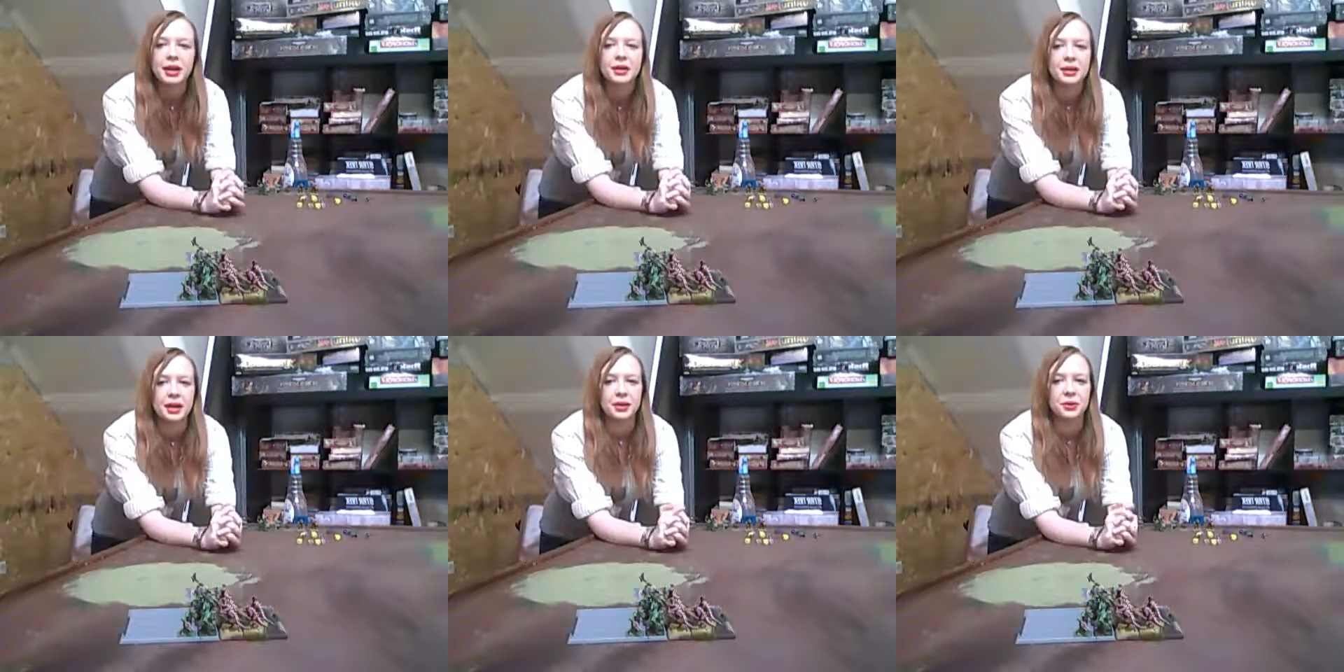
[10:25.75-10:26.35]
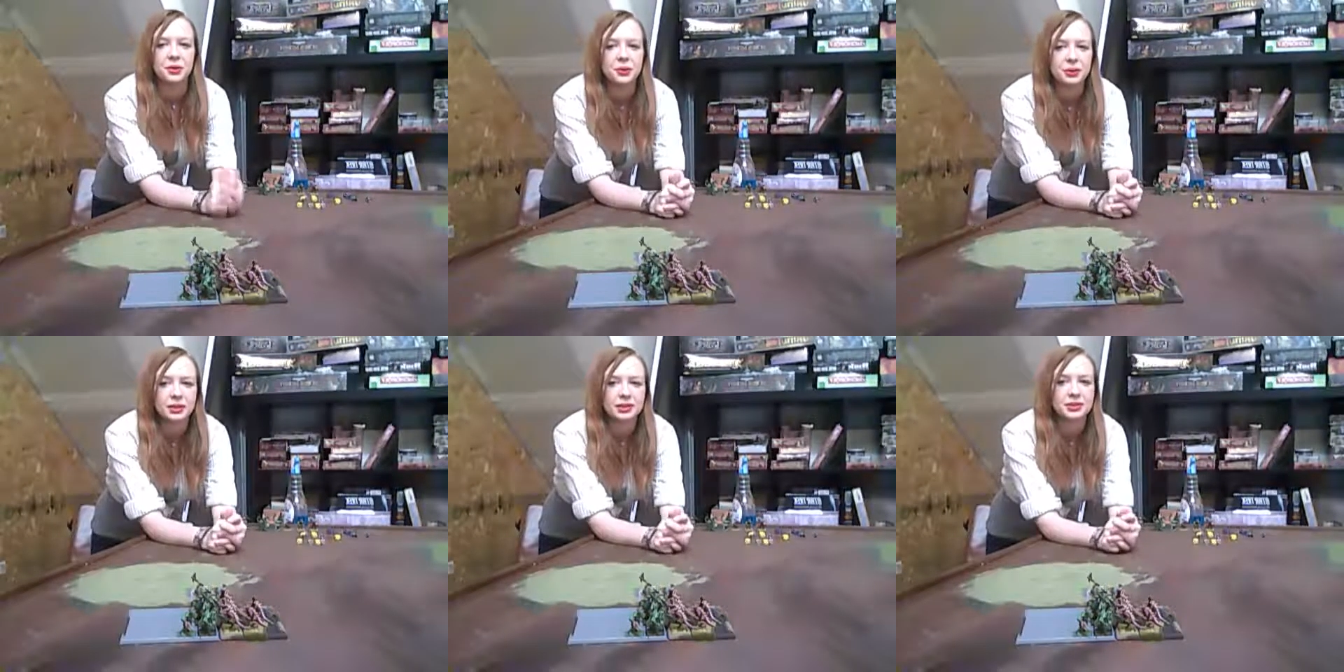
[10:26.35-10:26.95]
Neither the
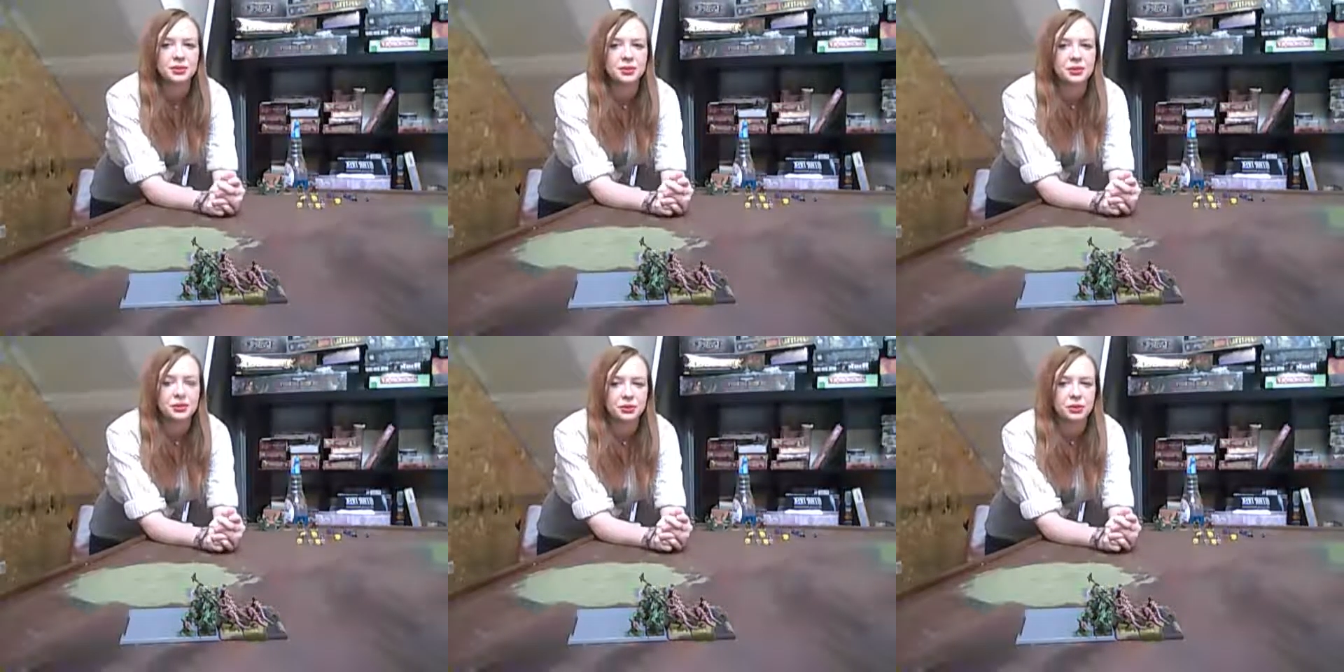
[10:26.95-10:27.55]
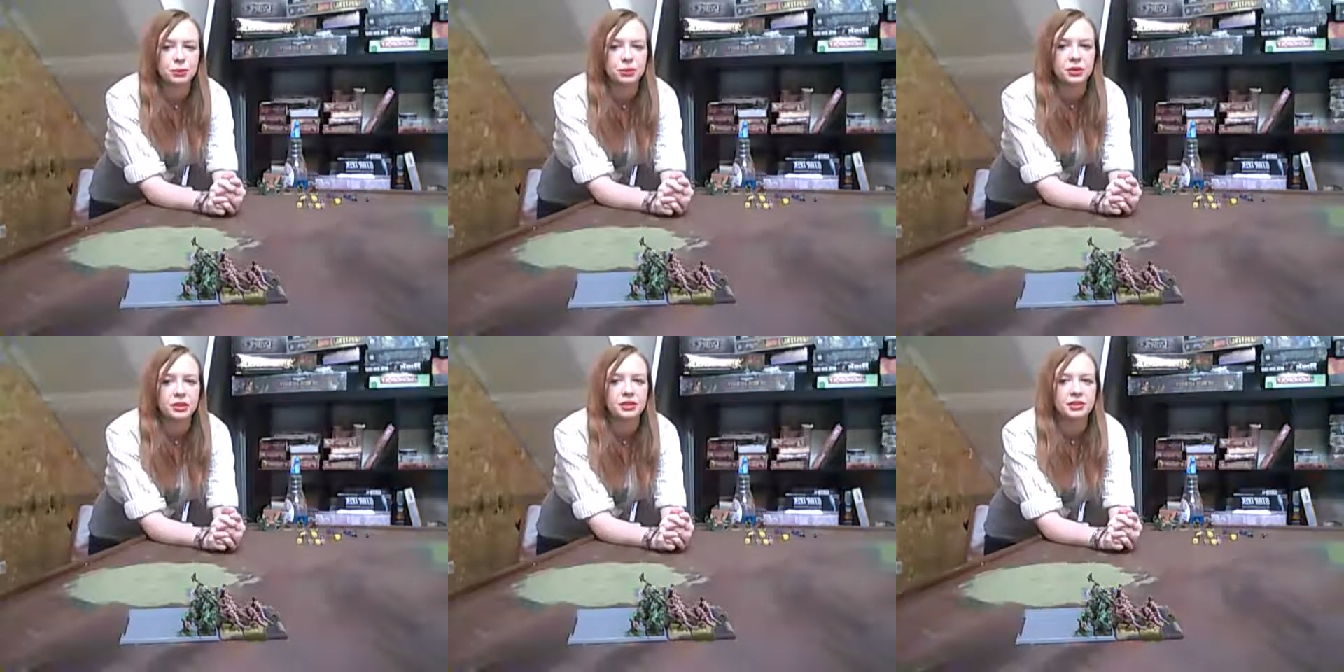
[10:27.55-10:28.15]
orcs nor the Saurus
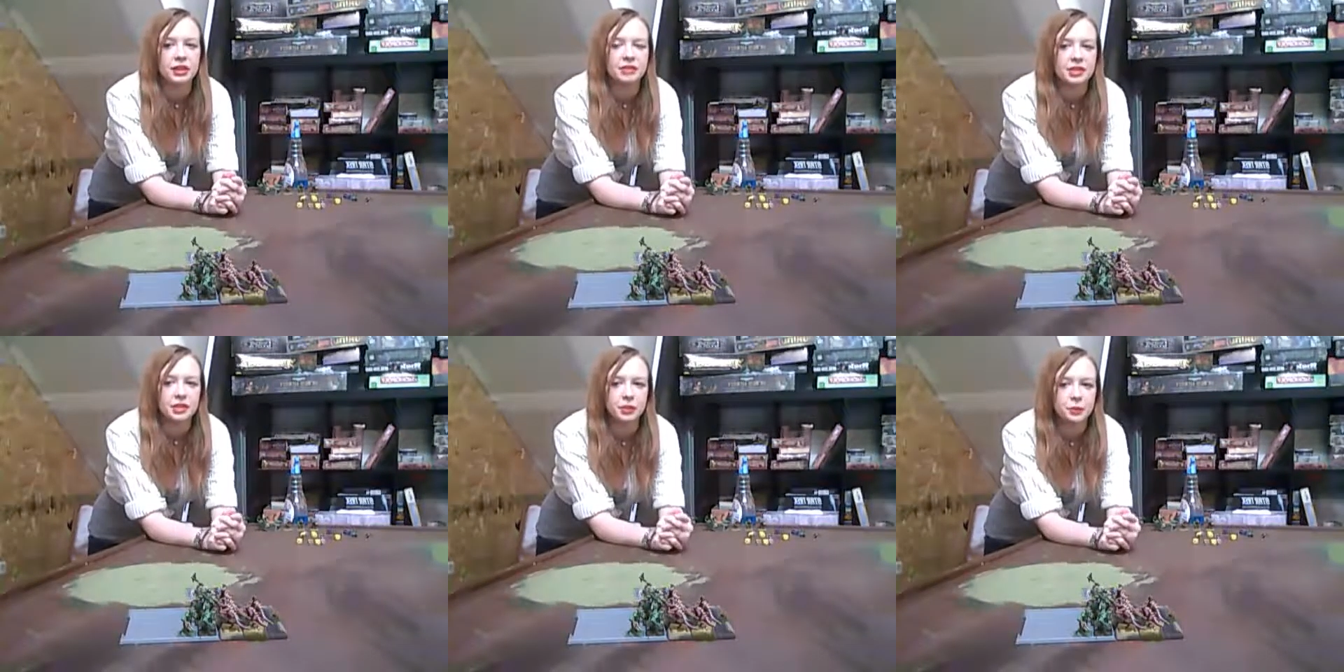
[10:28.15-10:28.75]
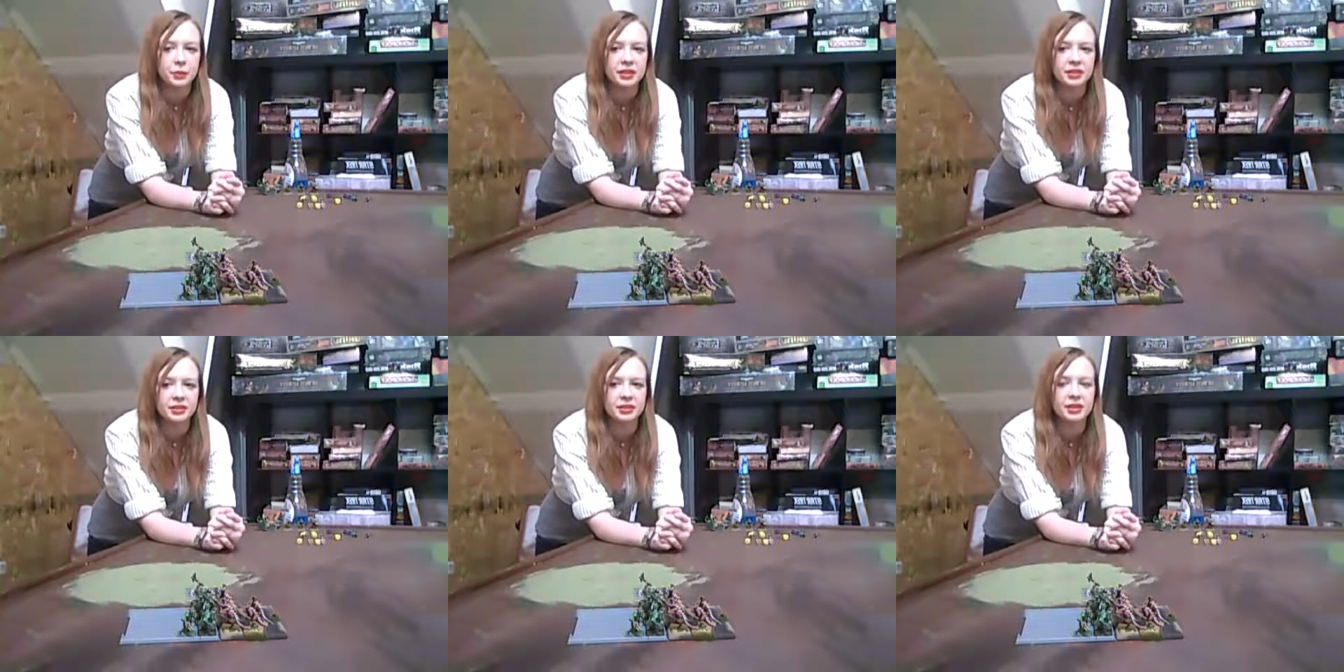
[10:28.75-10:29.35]
warriors have standard bears,
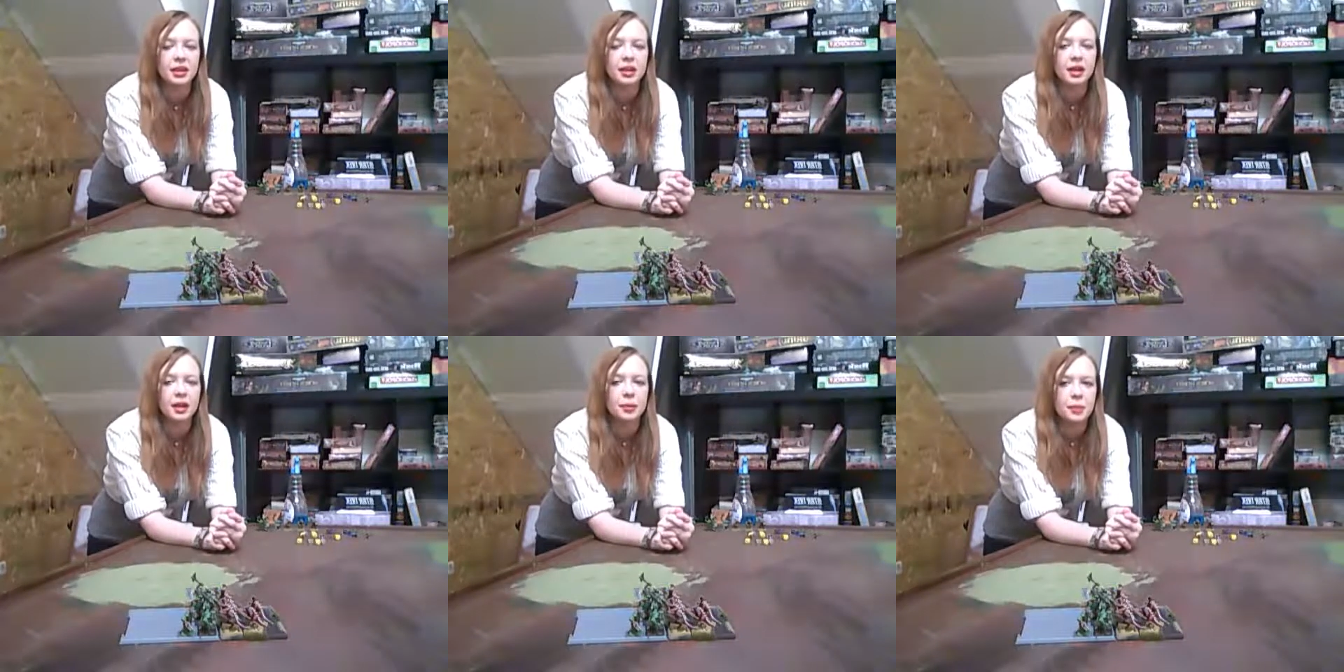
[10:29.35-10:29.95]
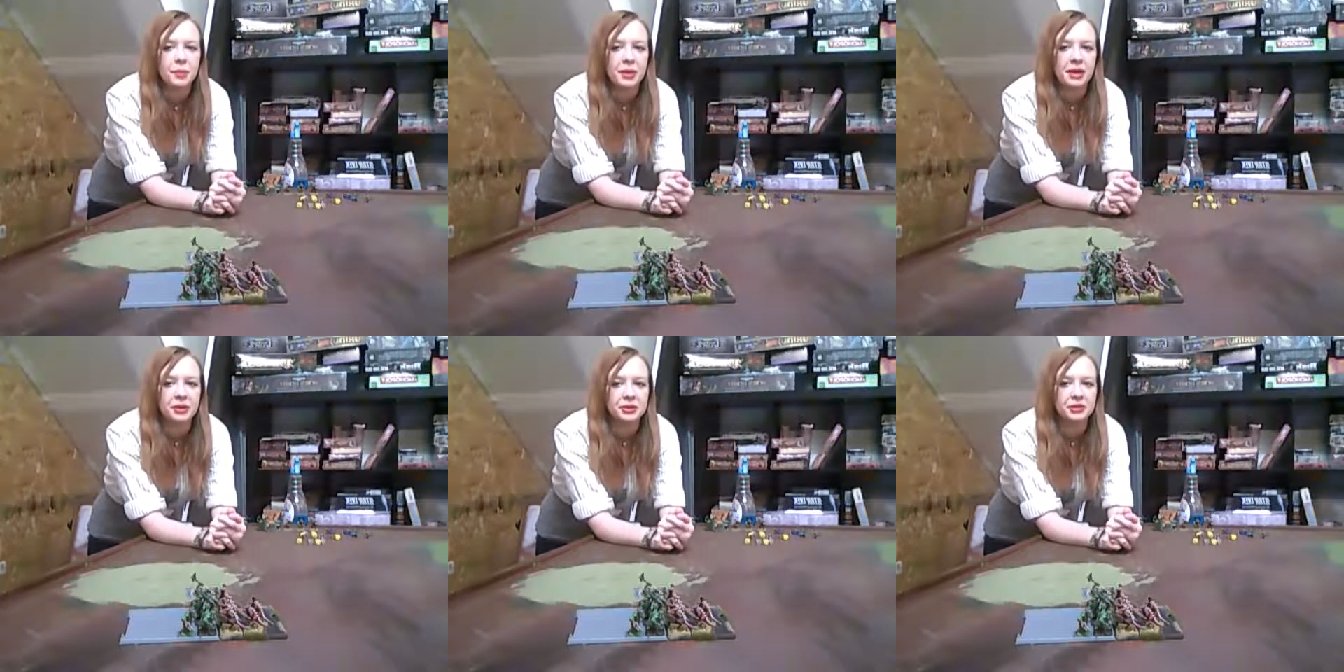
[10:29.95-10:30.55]

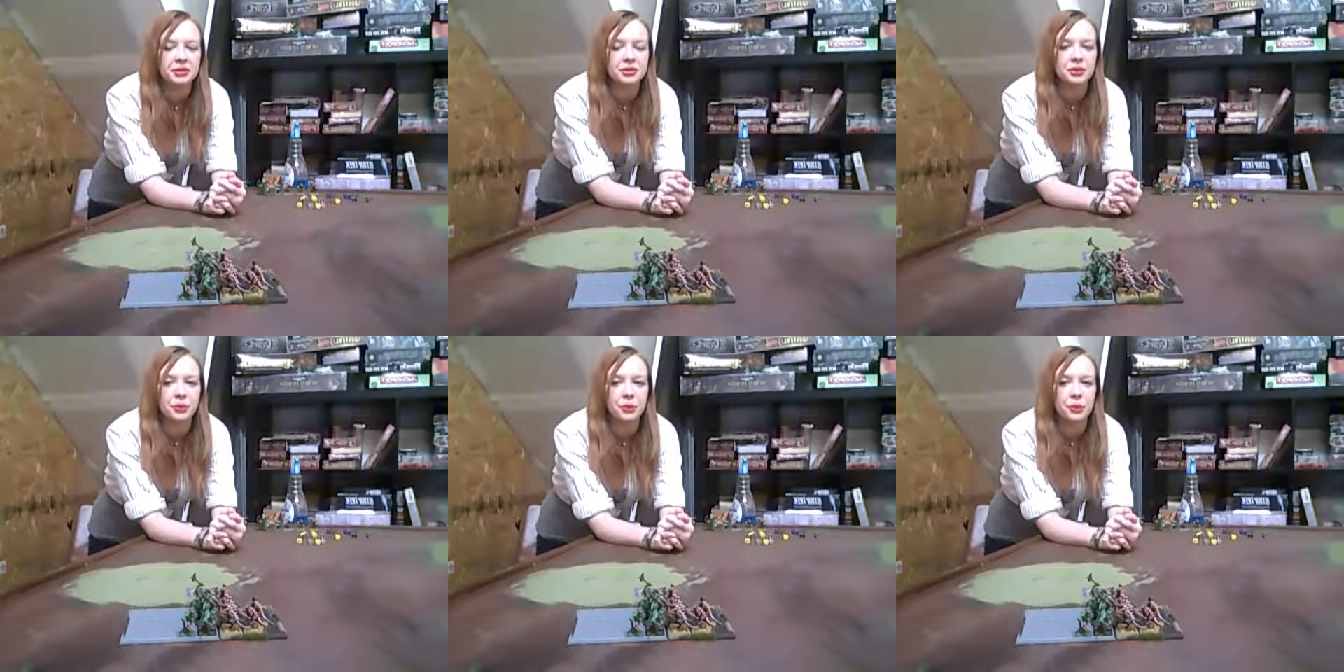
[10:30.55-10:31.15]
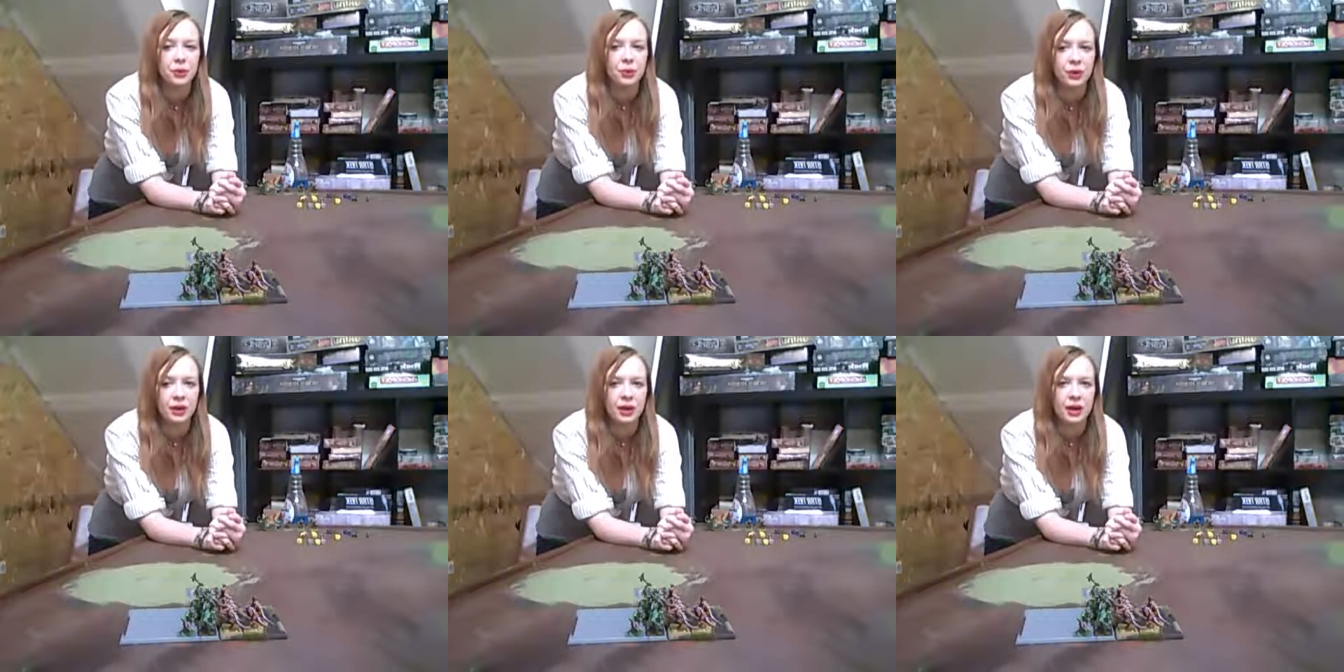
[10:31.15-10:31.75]
banners, or